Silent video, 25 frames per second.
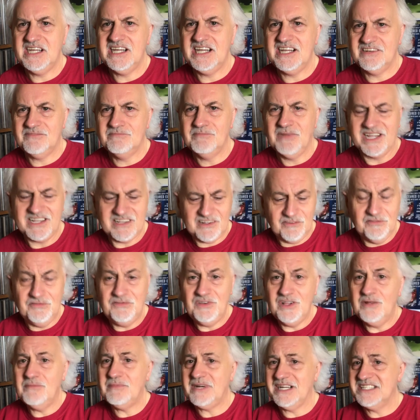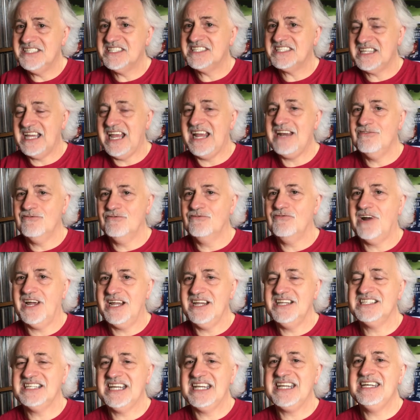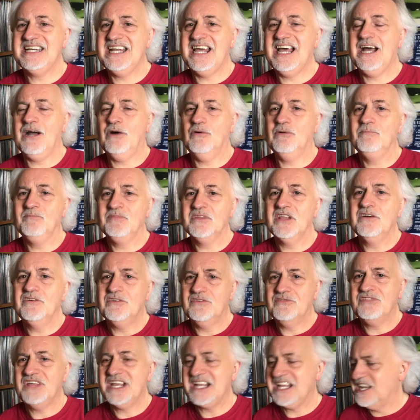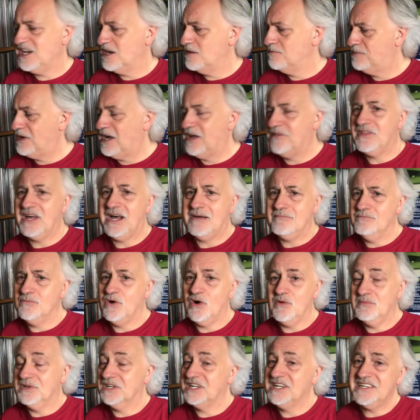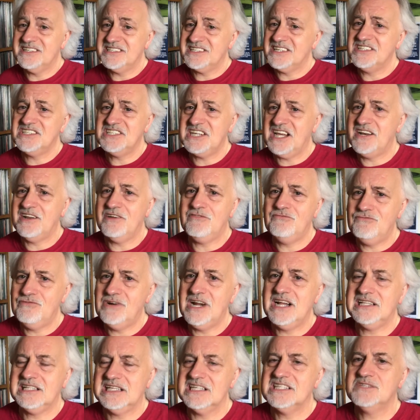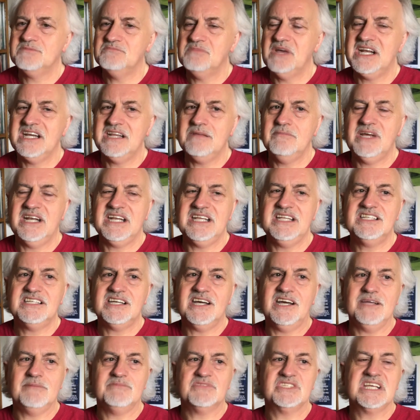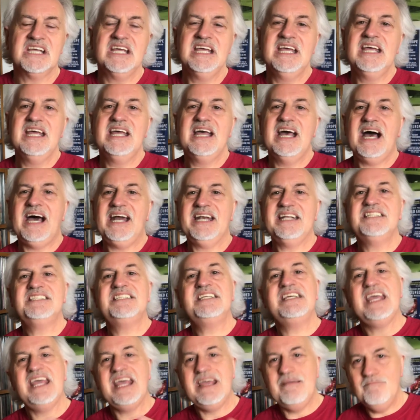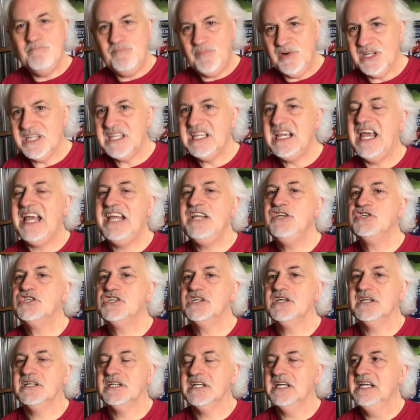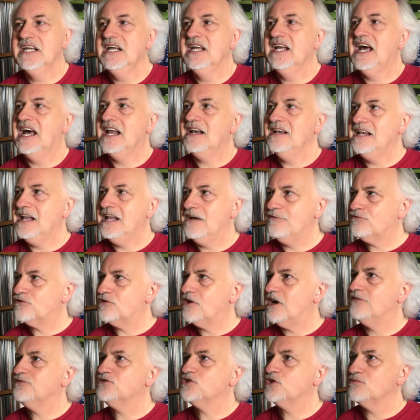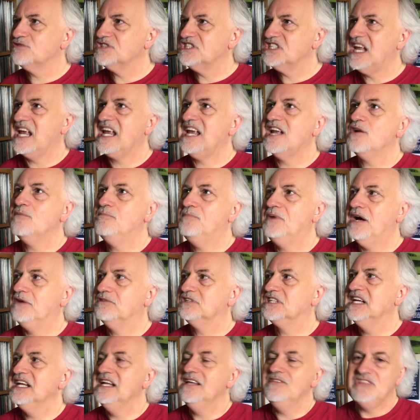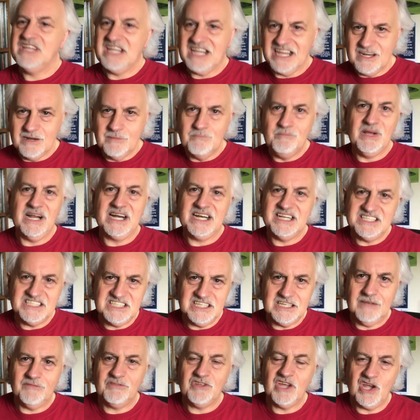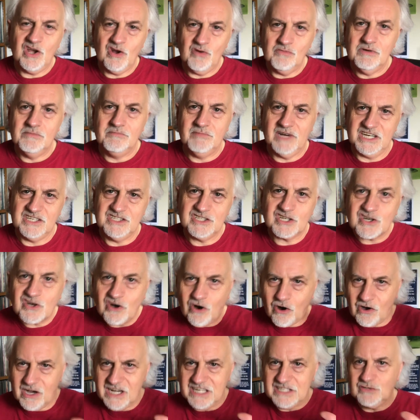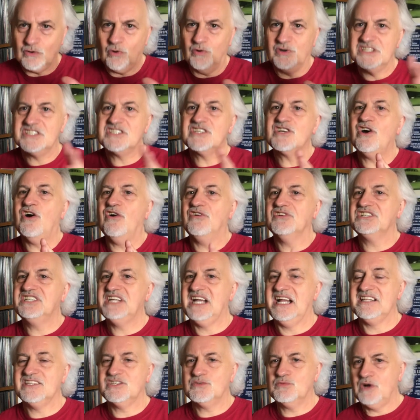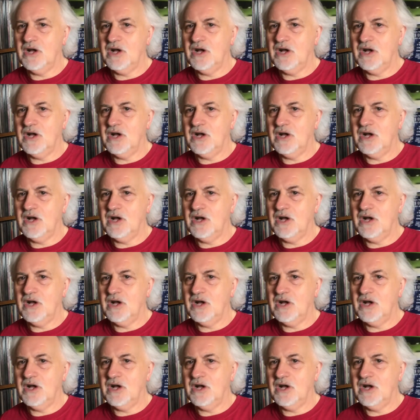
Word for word: It, I can feel my skin rising now thinking about that moment. And as I said, I've read this many, many times. And it's the implication and Lovecraft's old saying about the inability of the human mind to correlate all its contents.